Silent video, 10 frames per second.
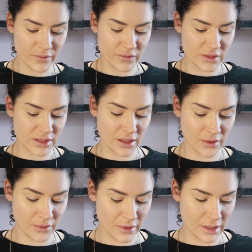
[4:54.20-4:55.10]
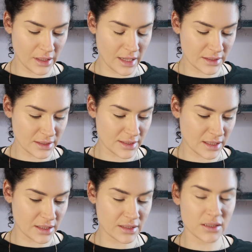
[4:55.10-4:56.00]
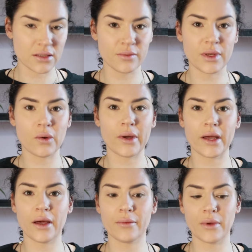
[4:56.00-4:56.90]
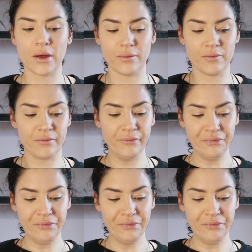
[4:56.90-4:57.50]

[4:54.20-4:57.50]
So as I said, this is going to be quite a